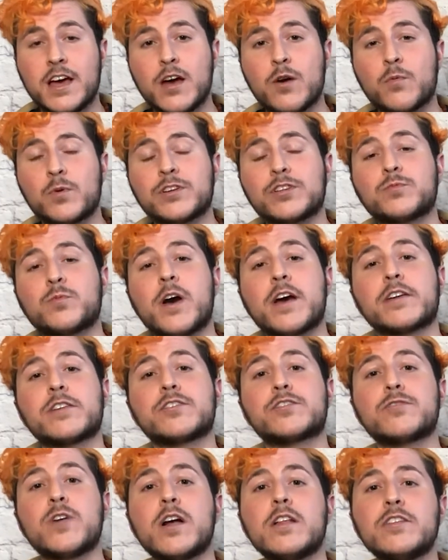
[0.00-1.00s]
which is why in
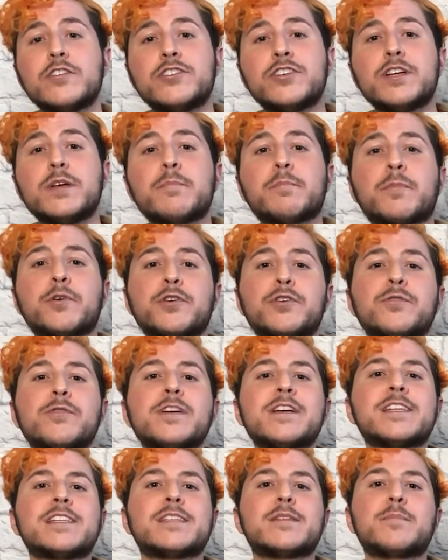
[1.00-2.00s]
astrology, Mercury
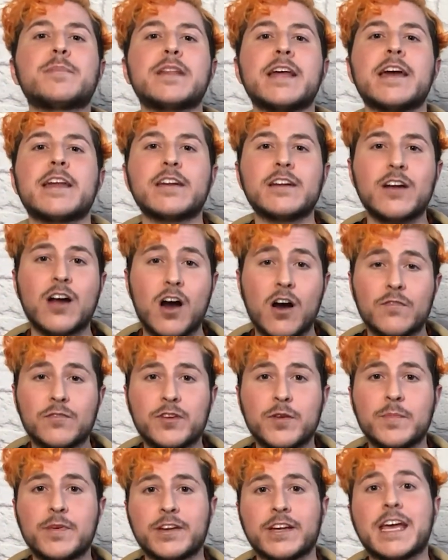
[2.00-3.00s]
is the planet of
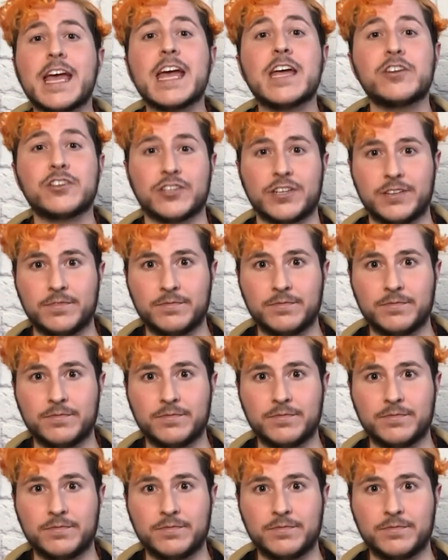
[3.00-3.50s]
communication.